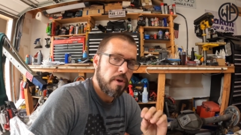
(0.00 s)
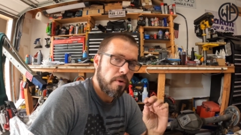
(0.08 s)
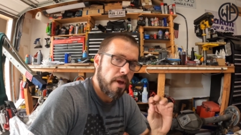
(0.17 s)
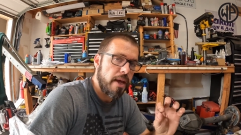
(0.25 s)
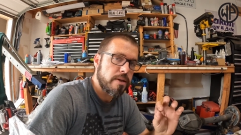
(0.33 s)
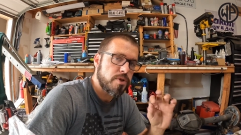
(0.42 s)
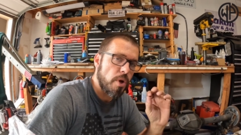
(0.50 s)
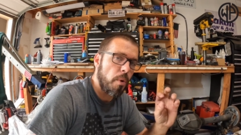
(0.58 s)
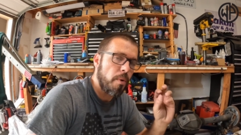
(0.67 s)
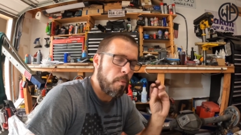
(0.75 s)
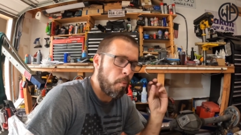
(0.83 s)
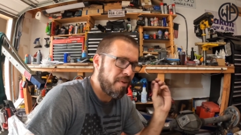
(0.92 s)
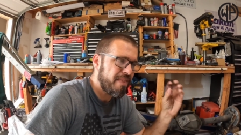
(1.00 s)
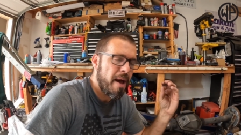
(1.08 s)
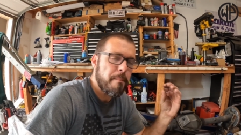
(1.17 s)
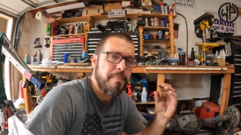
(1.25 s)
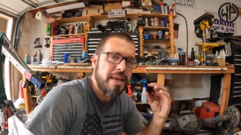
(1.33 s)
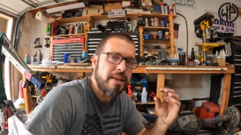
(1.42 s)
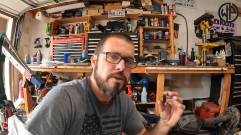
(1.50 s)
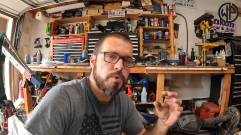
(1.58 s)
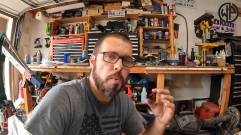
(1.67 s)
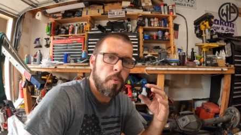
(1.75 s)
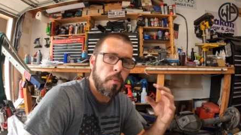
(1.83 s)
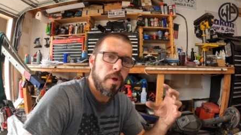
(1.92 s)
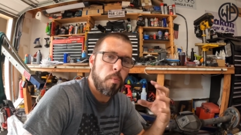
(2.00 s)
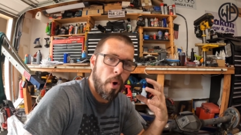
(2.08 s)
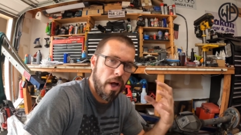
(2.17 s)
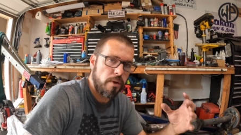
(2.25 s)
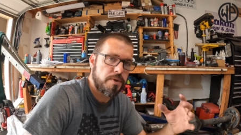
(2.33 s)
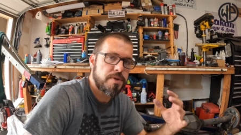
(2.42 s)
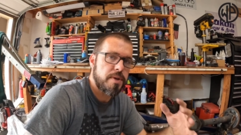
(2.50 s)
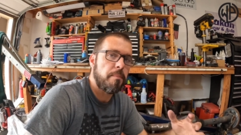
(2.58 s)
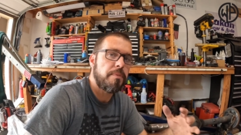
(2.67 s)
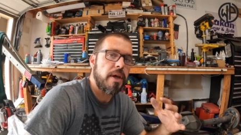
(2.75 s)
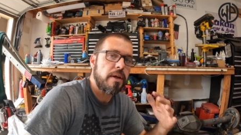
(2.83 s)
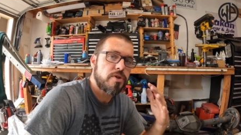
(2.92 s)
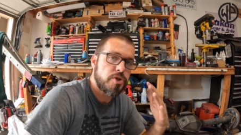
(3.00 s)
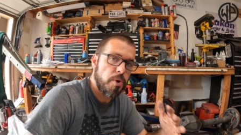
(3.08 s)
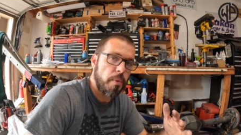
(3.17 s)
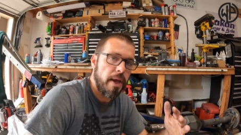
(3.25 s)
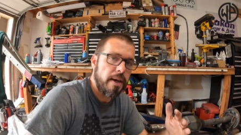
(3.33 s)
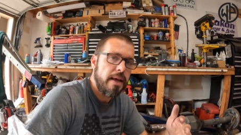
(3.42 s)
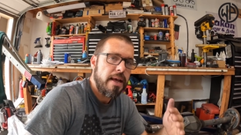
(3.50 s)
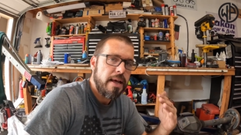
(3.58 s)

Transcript: Okay, so what that means when we weld something to it